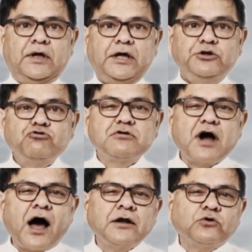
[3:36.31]
You
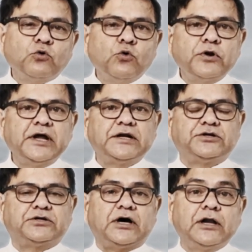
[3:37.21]
can't own it
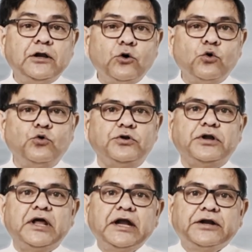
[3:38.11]
alone.
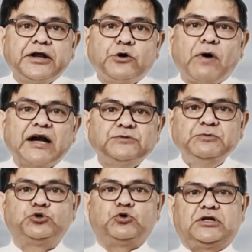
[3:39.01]
It requires
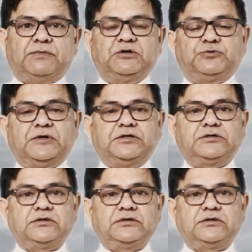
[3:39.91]
mutual commitment.